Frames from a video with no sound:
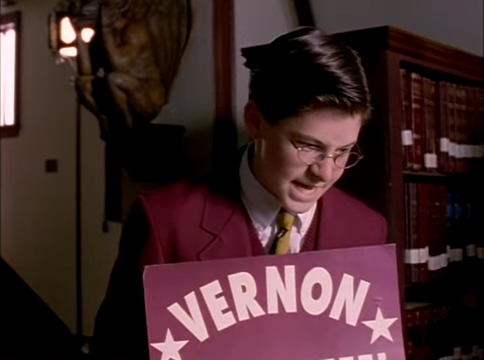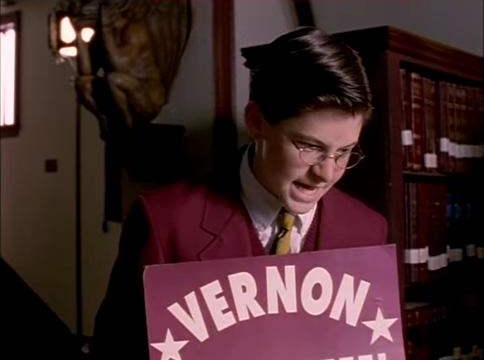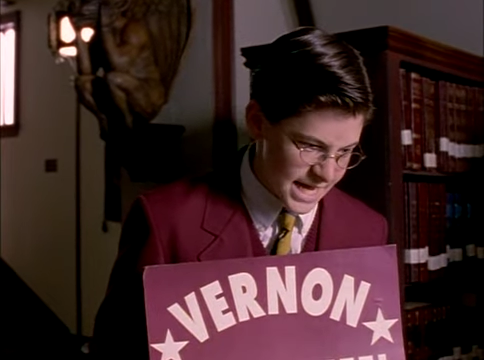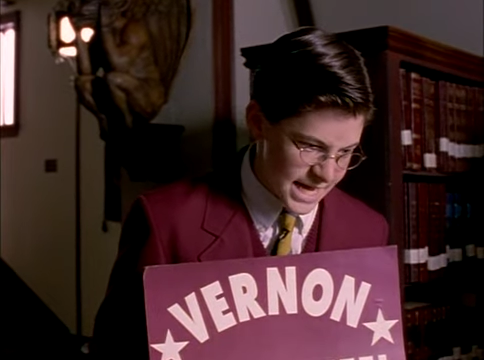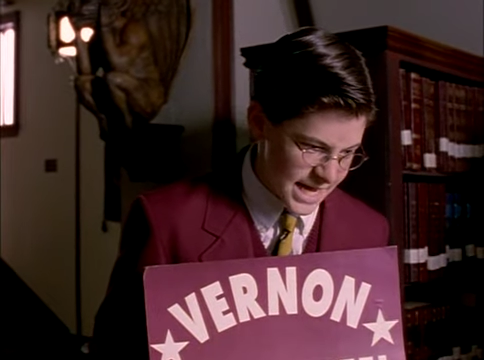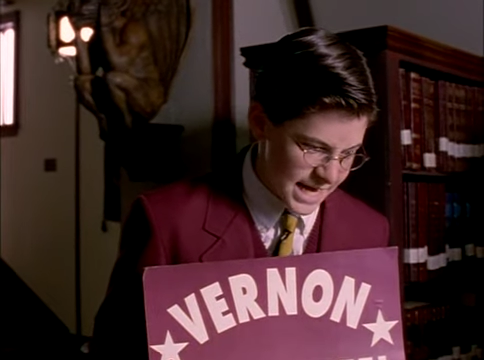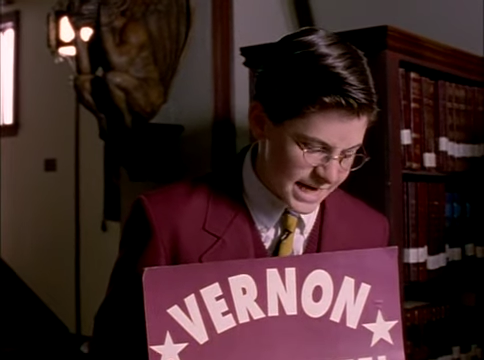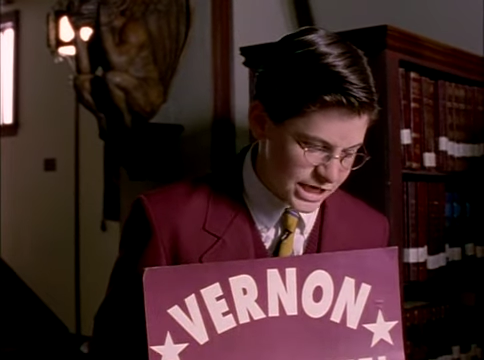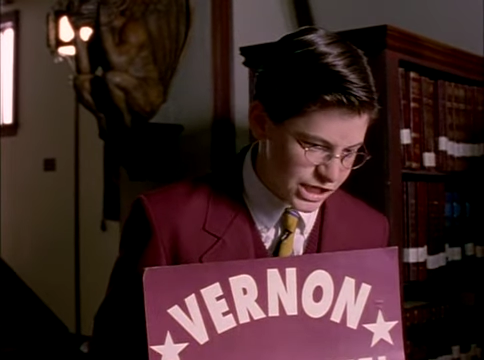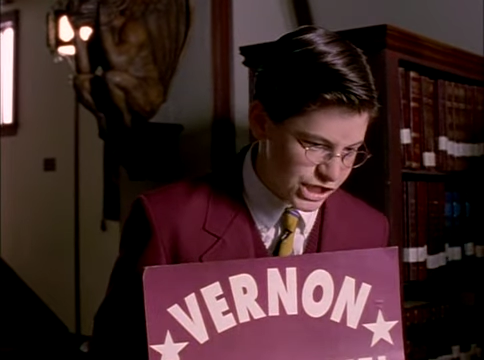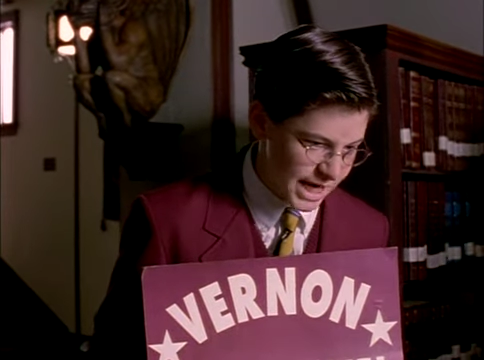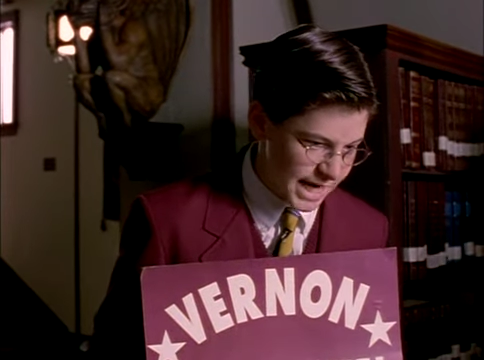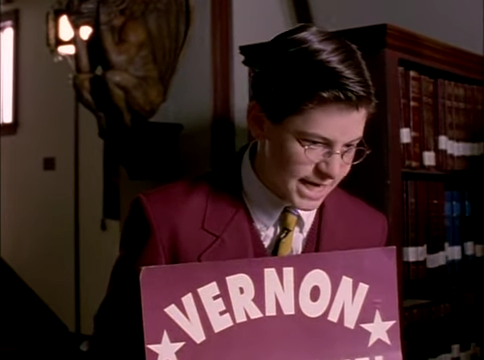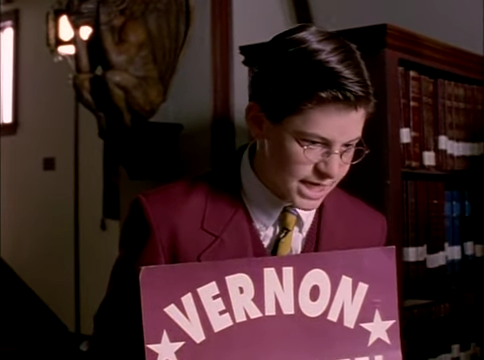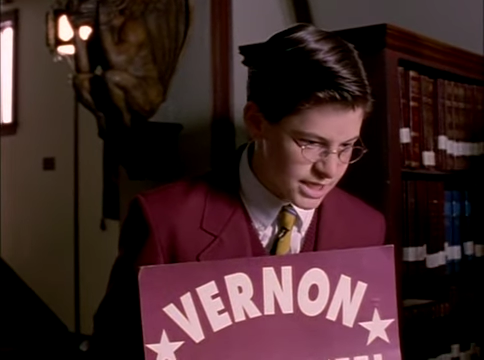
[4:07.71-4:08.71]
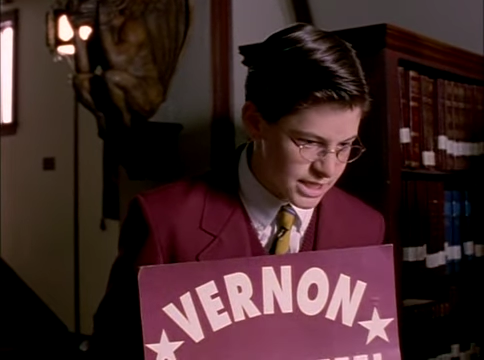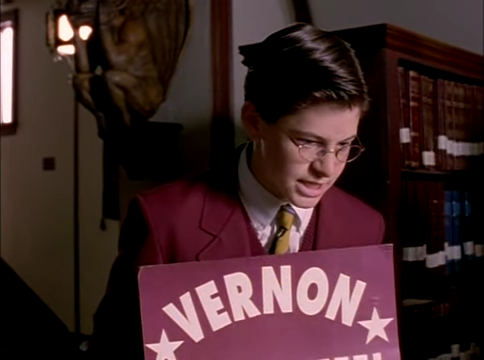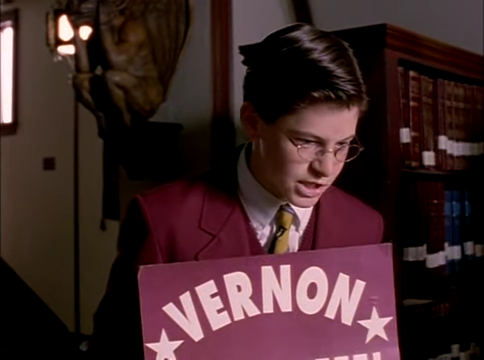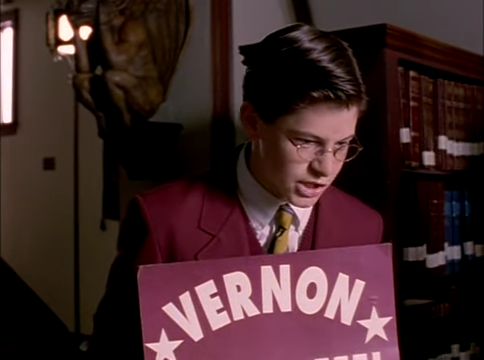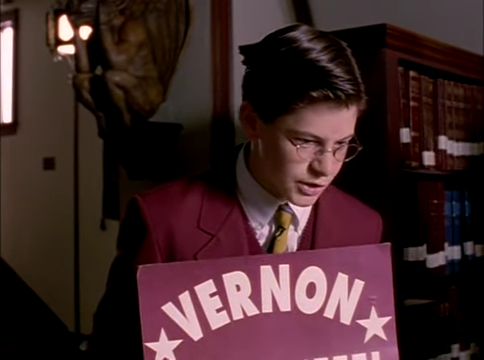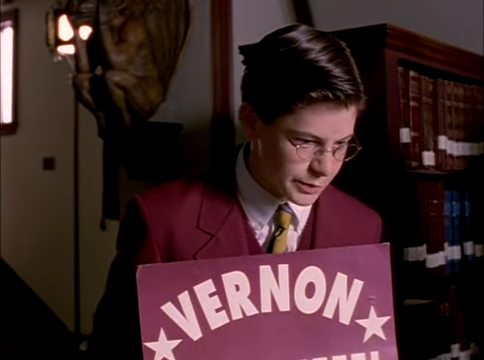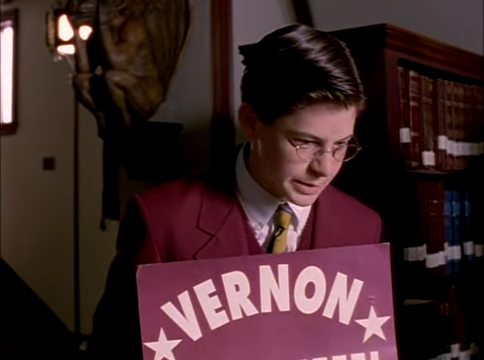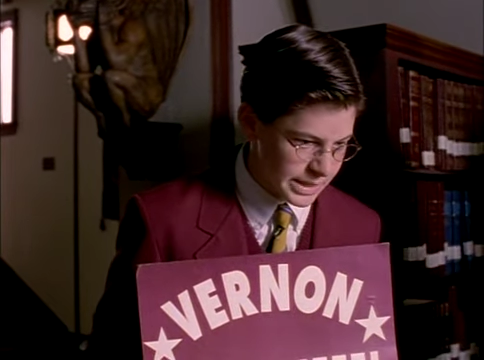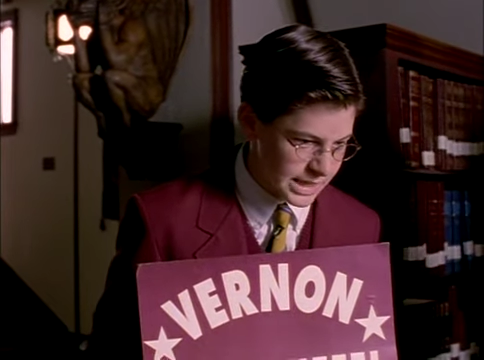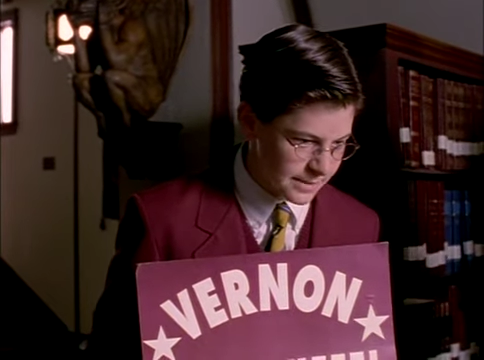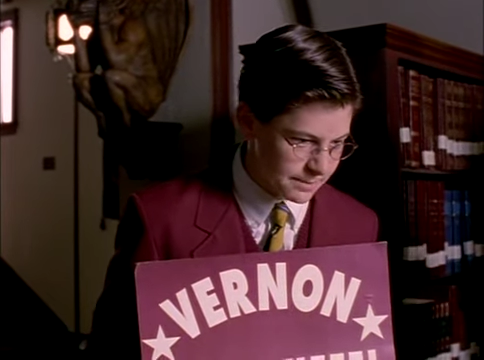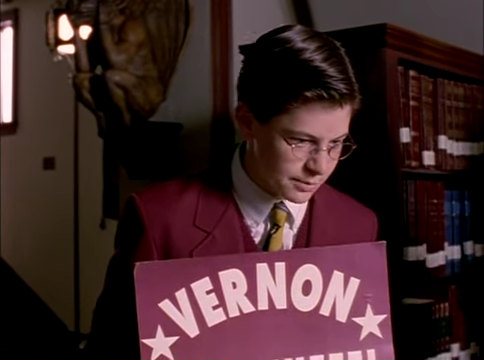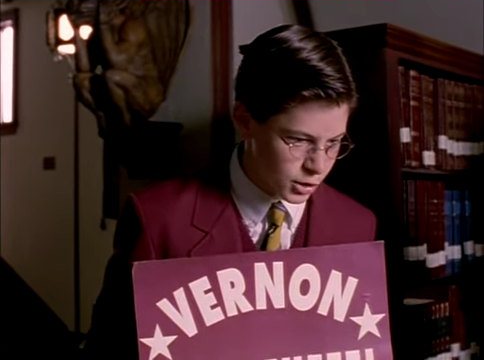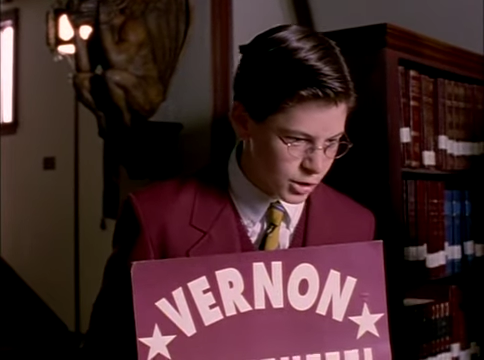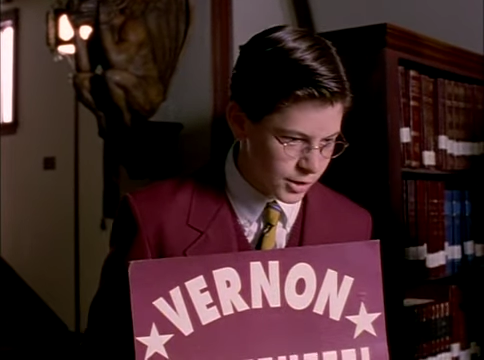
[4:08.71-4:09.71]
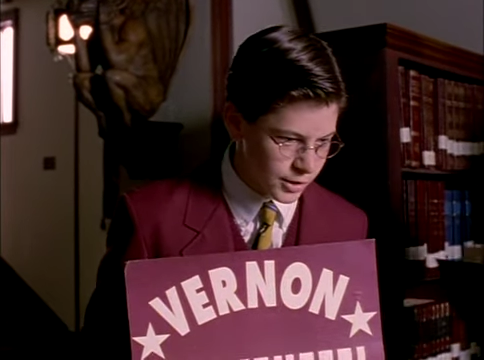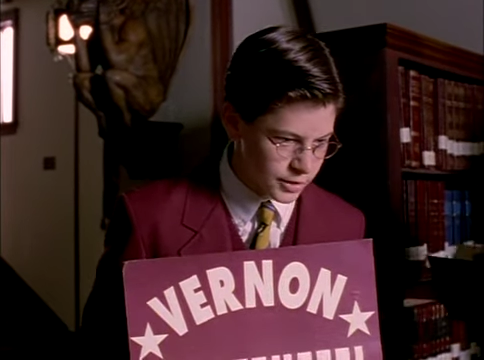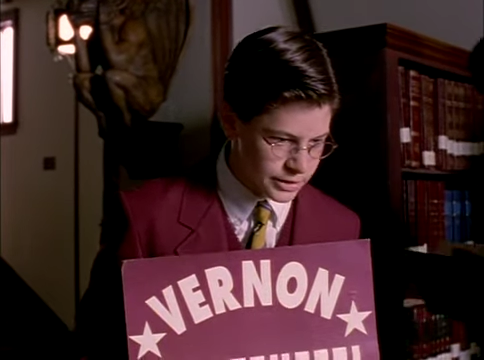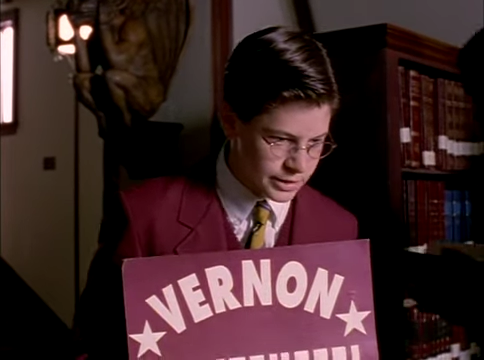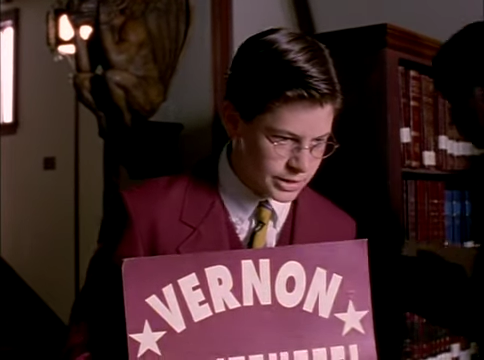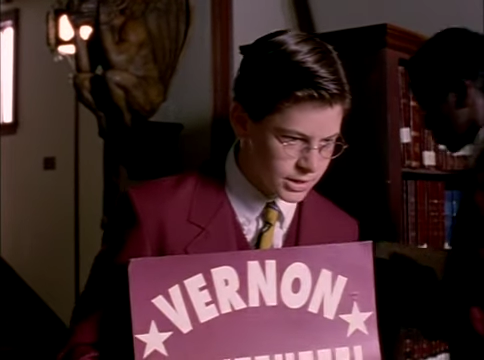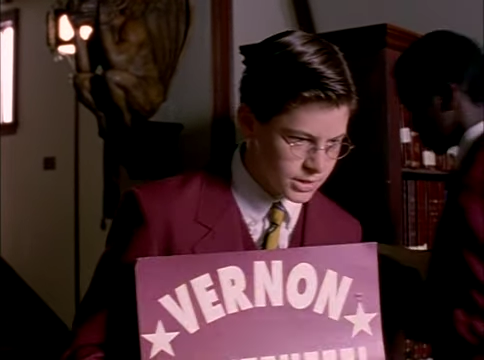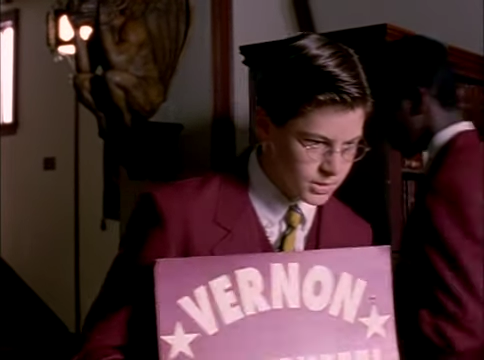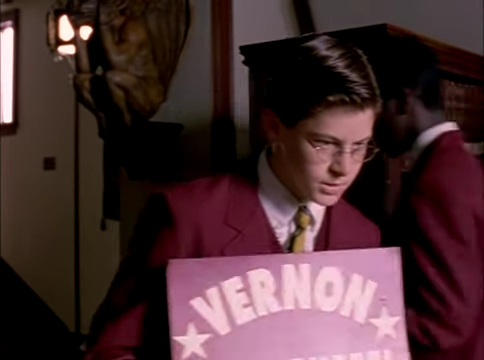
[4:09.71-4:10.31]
Big changes, Greenberg.